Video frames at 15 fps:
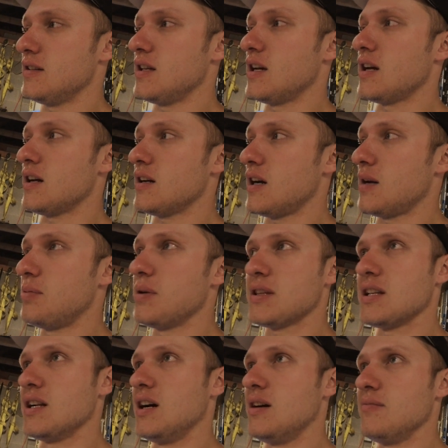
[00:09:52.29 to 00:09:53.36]
Yeah, I
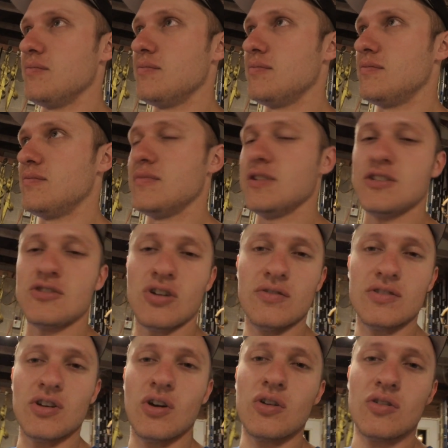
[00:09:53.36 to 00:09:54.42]
picked it up and drove
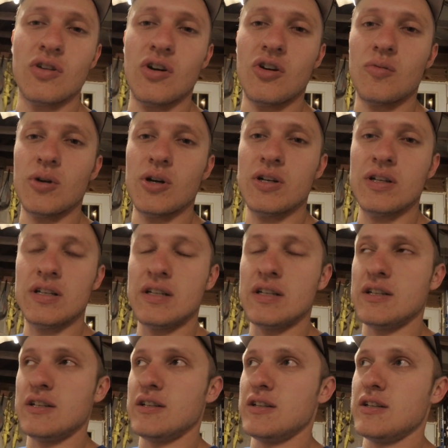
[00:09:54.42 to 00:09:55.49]
it to Oklahoma
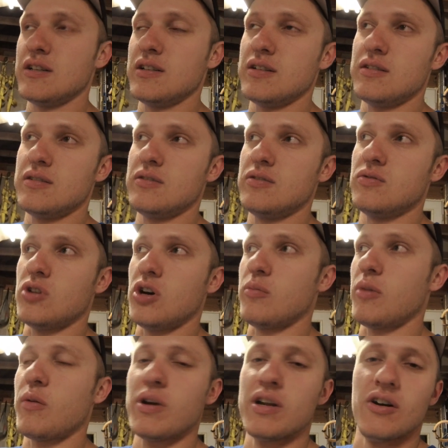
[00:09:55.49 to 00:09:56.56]
on
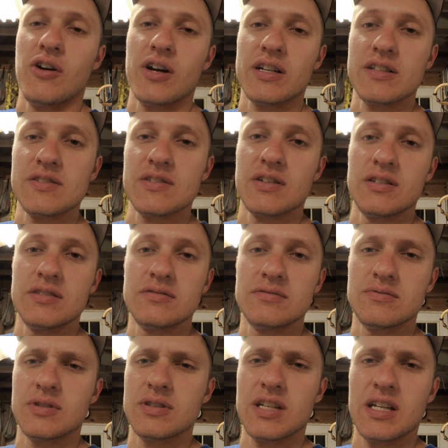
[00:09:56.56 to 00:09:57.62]
my way to Arkansas
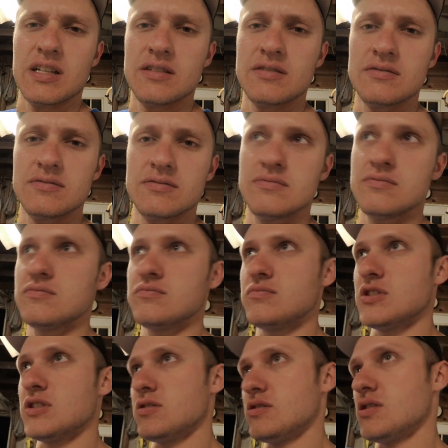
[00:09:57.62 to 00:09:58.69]
one day.
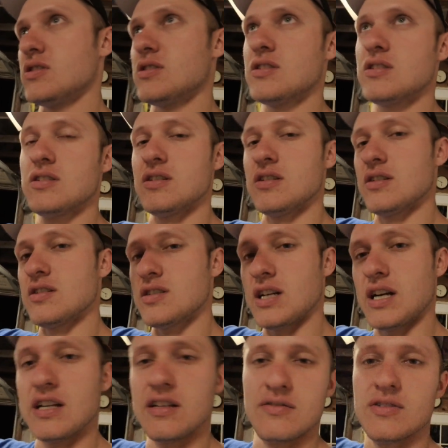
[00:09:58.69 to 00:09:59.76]
It's
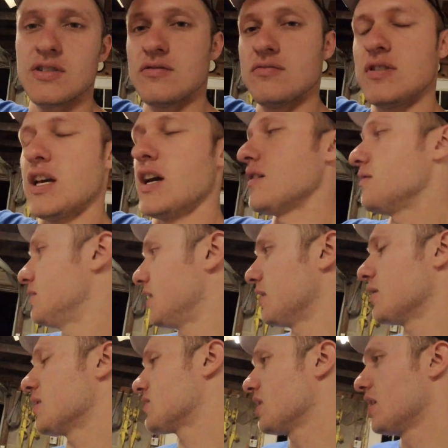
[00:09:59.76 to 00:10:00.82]
kind of a, yeah,
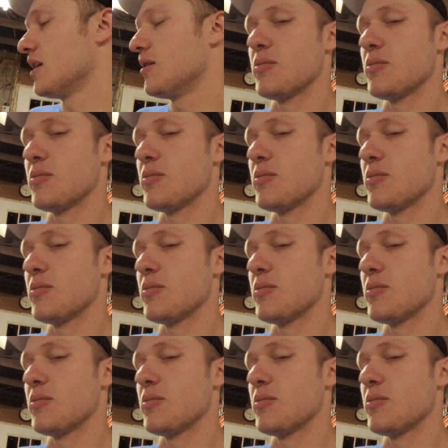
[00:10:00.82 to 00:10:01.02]
anyways.